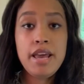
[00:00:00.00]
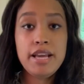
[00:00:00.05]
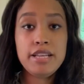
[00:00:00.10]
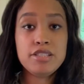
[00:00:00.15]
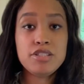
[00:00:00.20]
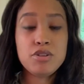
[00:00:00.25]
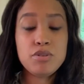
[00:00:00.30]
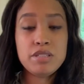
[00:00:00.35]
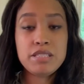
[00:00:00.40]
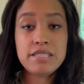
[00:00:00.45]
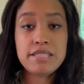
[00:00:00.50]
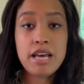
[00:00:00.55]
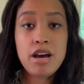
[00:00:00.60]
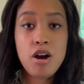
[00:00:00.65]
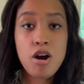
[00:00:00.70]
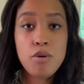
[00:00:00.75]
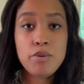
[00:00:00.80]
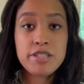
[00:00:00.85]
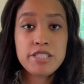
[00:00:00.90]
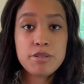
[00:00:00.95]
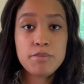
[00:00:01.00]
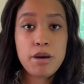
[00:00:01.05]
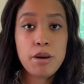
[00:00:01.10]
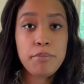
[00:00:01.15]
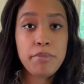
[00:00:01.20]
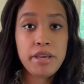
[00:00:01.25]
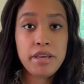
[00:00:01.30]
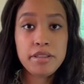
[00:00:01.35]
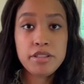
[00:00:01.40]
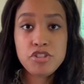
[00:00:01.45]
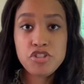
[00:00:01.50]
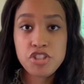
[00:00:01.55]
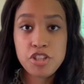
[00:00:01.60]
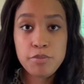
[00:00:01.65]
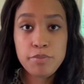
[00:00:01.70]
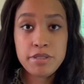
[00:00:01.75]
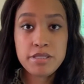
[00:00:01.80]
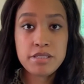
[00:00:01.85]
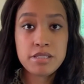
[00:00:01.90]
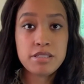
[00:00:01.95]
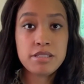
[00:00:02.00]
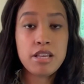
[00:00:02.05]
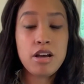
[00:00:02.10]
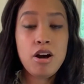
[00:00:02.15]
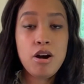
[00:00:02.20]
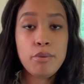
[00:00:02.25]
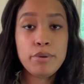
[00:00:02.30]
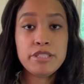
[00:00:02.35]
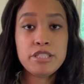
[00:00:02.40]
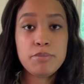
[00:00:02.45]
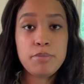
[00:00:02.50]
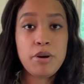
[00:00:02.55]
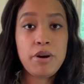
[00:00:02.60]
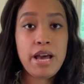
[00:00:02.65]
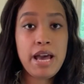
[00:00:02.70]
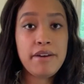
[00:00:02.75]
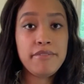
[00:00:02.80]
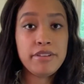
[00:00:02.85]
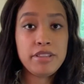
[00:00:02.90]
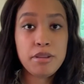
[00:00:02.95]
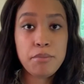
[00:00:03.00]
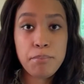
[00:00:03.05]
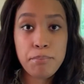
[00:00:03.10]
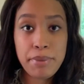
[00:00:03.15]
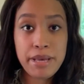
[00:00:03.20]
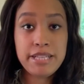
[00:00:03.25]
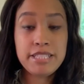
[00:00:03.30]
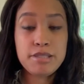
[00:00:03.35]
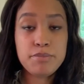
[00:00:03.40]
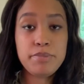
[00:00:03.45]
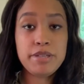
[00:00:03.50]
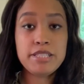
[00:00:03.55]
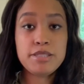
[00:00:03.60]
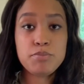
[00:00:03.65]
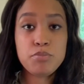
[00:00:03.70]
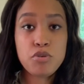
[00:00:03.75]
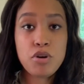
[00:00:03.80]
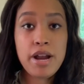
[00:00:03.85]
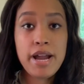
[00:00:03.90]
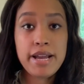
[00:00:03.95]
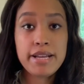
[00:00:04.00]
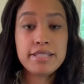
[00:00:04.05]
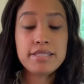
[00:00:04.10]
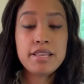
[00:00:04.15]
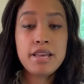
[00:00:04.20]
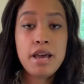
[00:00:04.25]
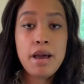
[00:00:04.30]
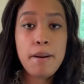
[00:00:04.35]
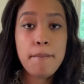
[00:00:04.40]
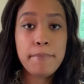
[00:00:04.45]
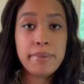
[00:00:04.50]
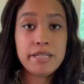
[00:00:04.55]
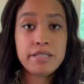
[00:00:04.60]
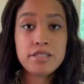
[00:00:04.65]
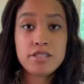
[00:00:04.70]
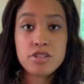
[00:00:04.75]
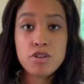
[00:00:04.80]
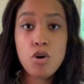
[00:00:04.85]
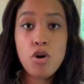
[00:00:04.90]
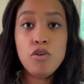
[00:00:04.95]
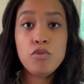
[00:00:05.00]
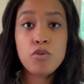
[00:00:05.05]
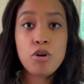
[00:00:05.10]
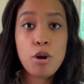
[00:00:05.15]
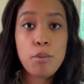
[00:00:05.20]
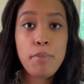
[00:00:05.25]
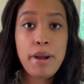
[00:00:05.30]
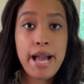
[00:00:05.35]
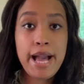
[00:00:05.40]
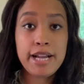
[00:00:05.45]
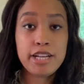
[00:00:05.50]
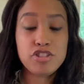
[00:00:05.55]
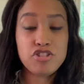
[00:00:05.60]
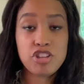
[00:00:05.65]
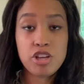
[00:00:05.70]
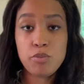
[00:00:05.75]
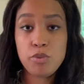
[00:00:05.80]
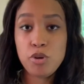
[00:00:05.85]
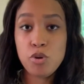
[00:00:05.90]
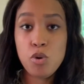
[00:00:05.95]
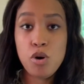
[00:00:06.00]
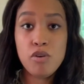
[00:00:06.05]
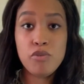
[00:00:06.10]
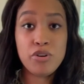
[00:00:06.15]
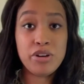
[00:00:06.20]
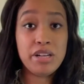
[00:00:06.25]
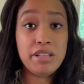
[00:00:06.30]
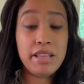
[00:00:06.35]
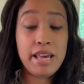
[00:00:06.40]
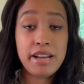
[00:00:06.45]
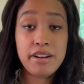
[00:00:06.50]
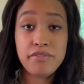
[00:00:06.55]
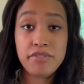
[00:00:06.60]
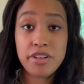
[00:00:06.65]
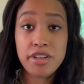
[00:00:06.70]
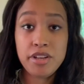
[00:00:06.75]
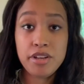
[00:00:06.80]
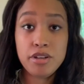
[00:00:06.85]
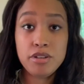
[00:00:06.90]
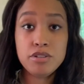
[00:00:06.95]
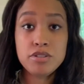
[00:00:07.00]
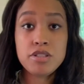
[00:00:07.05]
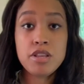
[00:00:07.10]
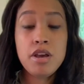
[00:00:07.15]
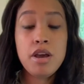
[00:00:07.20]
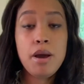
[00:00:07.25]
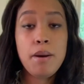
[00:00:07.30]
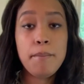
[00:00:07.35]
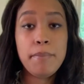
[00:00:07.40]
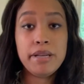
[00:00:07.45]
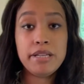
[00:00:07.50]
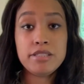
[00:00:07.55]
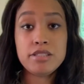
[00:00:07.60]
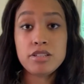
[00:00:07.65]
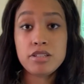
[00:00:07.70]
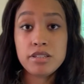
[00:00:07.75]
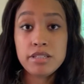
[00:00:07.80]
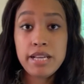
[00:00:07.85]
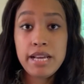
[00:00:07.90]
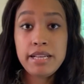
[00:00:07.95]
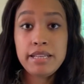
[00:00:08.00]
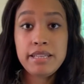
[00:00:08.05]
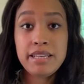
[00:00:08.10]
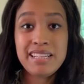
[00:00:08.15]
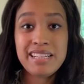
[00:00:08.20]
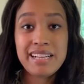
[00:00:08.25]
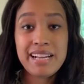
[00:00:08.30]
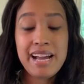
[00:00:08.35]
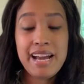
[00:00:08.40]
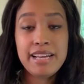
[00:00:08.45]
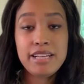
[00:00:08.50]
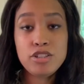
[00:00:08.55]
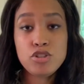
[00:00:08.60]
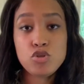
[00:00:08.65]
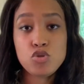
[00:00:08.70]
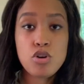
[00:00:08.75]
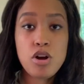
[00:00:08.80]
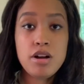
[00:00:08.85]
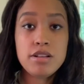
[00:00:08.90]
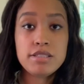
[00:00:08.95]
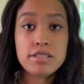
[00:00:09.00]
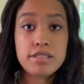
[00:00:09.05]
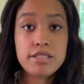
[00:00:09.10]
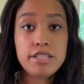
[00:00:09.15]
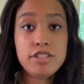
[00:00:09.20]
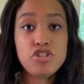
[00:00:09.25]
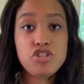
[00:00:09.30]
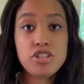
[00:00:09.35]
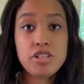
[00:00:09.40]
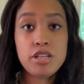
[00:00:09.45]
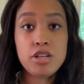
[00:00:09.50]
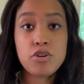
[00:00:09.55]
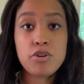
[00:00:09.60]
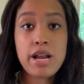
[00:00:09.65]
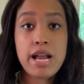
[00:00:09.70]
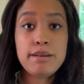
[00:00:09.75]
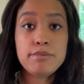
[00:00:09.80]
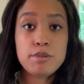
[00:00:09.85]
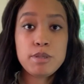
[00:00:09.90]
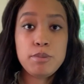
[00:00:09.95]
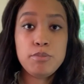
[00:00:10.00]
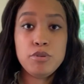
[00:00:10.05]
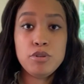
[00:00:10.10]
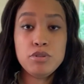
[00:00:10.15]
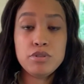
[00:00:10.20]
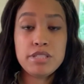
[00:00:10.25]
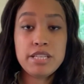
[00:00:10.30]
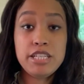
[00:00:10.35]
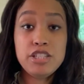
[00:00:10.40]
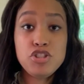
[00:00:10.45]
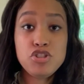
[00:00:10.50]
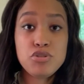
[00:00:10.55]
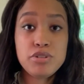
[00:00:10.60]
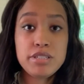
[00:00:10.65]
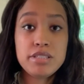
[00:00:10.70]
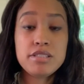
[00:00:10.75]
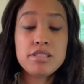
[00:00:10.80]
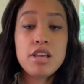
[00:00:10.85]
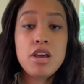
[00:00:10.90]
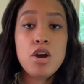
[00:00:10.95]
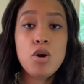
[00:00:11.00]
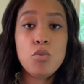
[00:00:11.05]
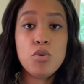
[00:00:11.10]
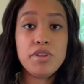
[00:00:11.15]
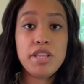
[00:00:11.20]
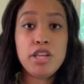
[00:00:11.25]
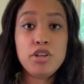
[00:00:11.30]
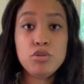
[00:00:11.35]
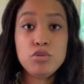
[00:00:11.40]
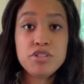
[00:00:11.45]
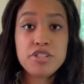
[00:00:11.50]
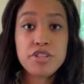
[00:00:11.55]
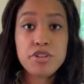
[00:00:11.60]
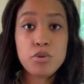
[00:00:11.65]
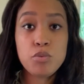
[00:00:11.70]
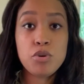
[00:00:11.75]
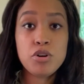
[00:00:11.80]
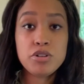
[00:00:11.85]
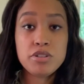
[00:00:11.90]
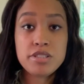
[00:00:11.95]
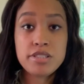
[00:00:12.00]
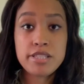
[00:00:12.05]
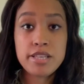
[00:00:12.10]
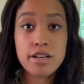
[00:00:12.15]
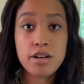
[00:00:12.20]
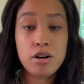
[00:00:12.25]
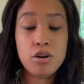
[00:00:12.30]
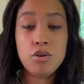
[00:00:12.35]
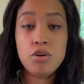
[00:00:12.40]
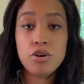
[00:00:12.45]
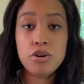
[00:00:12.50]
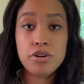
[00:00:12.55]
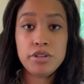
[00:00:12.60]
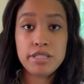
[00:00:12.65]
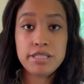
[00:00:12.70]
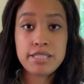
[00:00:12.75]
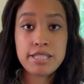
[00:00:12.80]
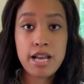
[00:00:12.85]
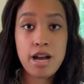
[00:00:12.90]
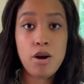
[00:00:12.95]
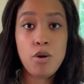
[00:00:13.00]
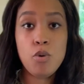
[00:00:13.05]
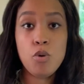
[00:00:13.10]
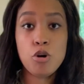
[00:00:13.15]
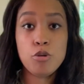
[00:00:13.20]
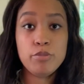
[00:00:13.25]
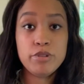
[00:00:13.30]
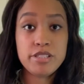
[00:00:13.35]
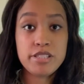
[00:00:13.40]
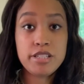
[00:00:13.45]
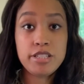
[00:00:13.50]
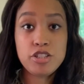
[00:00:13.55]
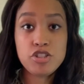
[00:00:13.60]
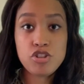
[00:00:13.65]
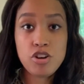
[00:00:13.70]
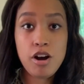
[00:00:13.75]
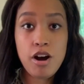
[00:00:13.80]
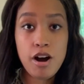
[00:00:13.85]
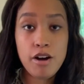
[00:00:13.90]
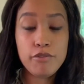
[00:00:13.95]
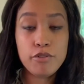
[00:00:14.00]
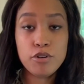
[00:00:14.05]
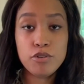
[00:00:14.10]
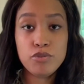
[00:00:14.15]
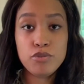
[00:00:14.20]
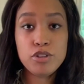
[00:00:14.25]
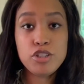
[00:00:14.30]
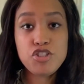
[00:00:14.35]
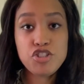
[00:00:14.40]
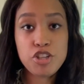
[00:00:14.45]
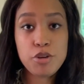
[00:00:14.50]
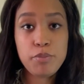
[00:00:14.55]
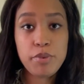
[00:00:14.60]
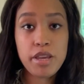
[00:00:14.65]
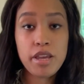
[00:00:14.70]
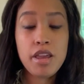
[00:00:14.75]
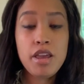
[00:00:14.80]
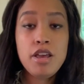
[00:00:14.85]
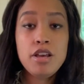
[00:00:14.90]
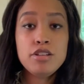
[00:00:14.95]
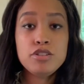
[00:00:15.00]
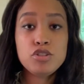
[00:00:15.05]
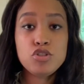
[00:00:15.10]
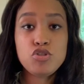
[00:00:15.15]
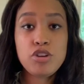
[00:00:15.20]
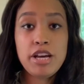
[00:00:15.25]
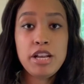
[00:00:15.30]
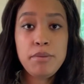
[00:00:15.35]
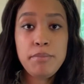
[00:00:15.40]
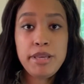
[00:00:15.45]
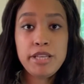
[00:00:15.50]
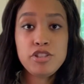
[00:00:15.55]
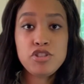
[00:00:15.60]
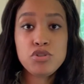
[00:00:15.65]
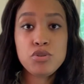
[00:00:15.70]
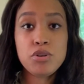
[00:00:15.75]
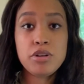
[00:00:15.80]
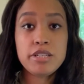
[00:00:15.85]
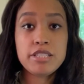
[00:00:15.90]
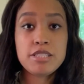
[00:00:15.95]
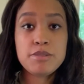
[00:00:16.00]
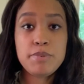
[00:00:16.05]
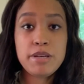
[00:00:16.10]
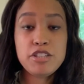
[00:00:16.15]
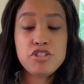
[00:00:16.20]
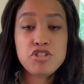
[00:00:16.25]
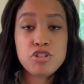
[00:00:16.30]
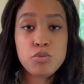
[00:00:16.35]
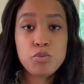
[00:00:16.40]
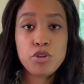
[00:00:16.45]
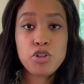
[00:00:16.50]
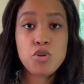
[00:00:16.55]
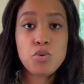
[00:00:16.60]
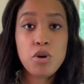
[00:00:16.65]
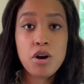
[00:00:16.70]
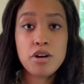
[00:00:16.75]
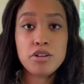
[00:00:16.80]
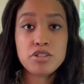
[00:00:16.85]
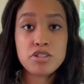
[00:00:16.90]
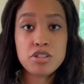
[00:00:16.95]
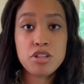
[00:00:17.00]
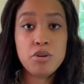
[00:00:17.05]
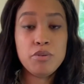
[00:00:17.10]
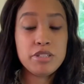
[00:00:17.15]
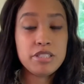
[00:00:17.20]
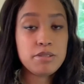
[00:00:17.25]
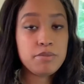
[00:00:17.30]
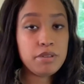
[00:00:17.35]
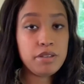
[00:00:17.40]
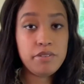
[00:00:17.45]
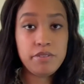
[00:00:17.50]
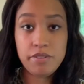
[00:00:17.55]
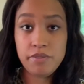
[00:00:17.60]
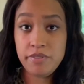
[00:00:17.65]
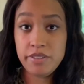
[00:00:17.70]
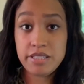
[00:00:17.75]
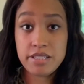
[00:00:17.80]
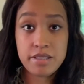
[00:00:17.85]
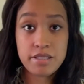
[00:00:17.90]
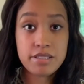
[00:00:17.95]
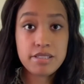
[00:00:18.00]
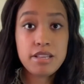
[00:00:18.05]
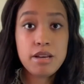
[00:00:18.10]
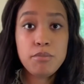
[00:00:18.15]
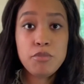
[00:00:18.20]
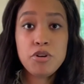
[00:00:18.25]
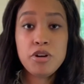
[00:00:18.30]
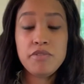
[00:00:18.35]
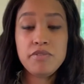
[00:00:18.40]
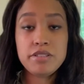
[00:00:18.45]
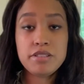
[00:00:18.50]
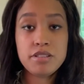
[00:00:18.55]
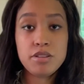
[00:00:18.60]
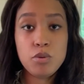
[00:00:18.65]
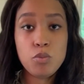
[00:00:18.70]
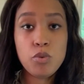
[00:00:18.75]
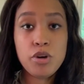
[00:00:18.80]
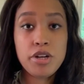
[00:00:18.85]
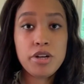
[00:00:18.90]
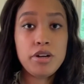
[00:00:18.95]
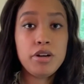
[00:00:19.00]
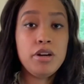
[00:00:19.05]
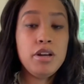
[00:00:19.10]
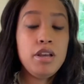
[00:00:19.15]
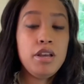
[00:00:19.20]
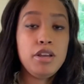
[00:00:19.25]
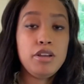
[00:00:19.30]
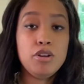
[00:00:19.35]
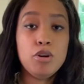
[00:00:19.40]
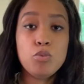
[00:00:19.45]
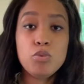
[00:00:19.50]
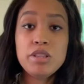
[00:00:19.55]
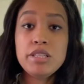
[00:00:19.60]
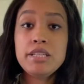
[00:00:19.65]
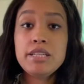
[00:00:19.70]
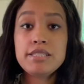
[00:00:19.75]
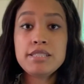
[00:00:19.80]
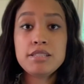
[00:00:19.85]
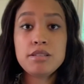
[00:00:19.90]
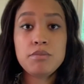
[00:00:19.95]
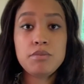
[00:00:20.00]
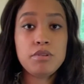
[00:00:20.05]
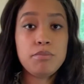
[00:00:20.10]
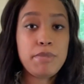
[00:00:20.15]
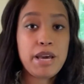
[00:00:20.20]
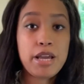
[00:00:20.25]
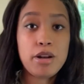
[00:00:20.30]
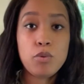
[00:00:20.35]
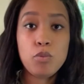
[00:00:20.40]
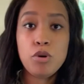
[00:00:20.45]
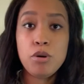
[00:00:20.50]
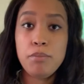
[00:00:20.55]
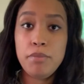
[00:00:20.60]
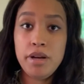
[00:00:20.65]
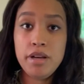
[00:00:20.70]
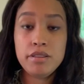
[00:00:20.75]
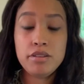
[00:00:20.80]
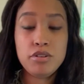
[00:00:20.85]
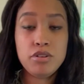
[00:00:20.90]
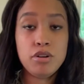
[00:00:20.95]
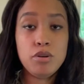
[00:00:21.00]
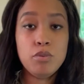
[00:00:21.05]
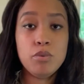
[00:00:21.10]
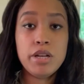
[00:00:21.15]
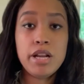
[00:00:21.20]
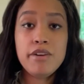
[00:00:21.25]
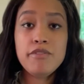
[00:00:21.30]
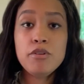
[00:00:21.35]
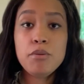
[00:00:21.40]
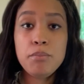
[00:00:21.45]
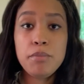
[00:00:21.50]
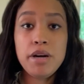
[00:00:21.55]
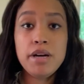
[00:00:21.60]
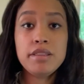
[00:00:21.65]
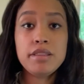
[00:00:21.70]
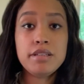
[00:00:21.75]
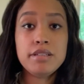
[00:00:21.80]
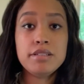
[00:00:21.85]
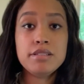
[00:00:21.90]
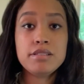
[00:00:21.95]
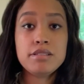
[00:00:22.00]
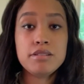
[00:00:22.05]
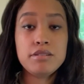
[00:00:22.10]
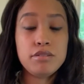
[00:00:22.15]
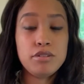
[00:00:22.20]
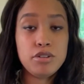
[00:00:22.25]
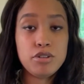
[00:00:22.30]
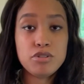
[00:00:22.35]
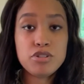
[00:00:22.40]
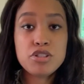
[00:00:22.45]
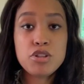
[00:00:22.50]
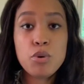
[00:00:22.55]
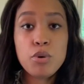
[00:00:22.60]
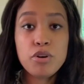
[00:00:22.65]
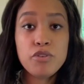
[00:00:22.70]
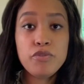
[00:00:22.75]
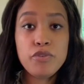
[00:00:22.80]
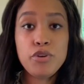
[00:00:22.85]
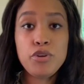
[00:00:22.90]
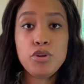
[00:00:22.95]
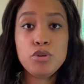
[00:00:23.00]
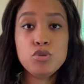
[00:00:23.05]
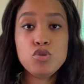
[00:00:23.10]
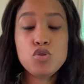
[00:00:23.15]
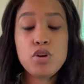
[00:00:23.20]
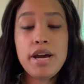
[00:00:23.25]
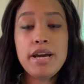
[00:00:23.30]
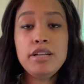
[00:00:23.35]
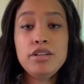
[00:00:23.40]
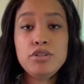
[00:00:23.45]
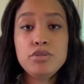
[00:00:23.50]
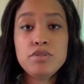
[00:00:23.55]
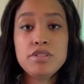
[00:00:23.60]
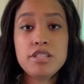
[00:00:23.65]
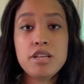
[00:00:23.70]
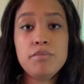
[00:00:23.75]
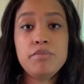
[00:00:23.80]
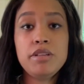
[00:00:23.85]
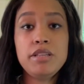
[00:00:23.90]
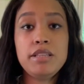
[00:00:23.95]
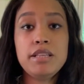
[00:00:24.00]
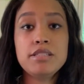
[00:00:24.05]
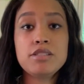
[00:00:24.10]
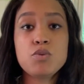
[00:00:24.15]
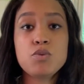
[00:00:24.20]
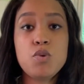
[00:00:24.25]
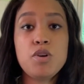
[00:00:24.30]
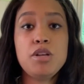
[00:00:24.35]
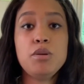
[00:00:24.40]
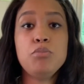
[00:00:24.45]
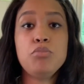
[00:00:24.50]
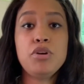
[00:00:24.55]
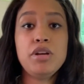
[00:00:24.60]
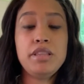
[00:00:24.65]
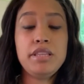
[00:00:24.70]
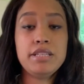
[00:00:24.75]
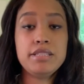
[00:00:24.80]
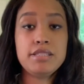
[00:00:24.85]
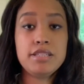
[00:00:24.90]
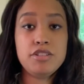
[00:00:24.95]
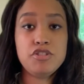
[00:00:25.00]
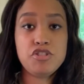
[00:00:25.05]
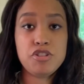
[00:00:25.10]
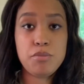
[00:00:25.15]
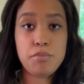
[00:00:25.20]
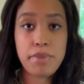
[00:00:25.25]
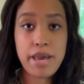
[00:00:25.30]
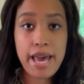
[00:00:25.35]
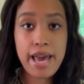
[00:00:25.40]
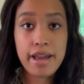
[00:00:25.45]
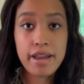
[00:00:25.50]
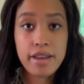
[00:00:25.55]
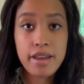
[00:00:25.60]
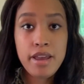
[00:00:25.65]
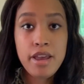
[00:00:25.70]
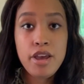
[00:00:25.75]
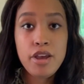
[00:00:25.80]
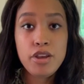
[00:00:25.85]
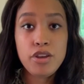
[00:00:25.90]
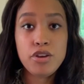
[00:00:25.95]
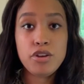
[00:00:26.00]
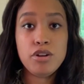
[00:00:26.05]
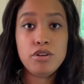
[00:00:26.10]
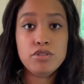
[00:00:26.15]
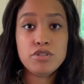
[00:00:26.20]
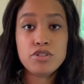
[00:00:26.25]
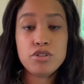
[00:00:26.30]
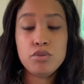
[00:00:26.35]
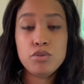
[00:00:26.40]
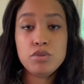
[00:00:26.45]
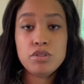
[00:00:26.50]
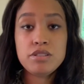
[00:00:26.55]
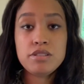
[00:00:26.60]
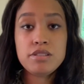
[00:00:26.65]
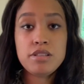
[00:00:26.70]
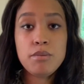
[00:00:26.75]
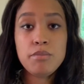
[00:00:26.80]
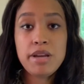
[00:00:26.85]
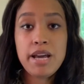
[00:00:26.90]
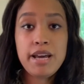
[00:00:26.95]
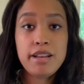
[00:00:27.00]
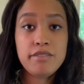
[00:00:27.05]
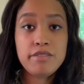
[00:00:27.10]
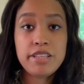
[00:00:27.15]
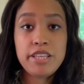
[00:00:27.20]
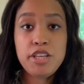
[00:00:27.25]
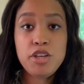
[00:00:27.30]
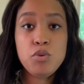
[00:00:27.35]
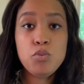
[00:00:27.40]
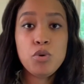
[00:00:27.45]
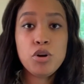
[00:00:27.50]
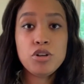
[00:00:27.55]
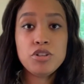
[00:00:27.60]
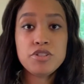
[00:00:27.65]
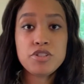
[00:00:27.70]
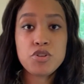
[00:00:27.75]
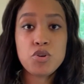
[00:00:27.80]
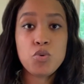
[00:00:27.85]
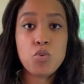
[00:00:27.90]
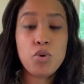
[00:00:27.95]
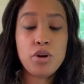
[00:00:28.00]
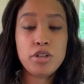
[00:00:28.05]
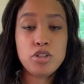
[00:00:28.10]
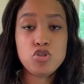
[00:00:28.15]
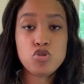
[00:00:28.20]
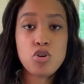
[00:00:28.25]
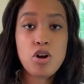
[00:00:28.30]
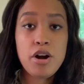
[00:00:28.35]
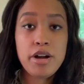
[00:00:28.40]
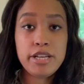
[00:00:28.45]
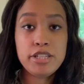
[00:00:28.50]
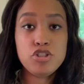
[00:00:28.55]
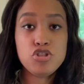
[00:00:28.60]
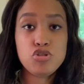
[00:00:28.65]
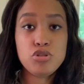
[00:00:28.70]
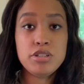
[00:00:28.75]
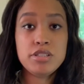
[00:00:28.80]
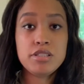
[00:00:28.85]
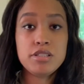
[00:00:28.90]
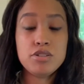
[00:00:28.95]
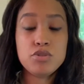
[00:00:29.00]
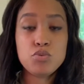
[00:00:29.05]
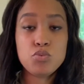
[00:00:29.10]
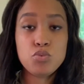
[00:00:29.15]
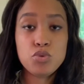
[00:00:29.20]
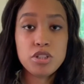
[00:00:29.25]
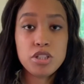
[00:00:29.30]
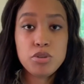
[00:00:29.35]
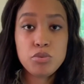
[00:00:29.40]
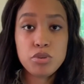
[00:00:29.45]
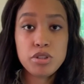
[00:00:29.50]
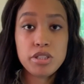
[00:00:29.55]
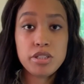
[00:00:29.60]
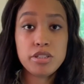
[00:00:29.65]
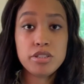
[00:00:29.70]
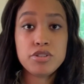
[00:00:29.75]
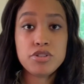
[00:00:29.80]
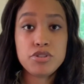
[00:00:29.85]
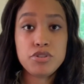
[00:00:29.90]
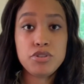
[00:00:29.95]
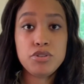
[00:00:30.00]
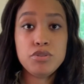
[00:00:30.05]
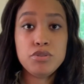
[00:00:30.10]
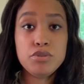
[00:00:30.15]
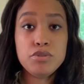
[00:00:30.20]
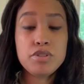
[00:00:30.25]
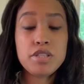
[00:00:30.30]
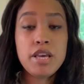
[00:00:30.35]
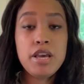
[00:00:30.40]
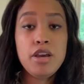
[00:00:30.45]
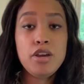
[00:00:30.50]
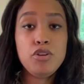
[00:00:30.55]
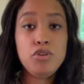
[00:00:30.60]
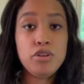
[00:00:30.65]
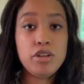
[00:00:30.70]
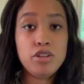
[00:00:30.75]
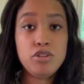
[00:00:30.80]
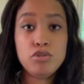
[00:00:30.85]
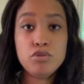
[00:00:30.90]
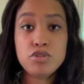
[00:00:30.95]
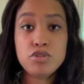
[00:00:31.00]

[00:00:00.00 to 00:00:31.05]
And so it's not always about being the cheapest. It's not always about having the best price, but it's the overall package, like we go over in a lot of videos. But it's a good idea, and it kind of draws attention and grabs people's interest when they do see the word sale or discount or percentage off or free shipping. So try to make sure, especially when you are slow, if it's in the summer, if it's in the winter, you know, really doesn't matter what month, you know, whatever month is, you know, slower for you, try to do something that's going to bring the attention back, you know. So some kind of keywords that are going to draw interest is really, really good to use. You can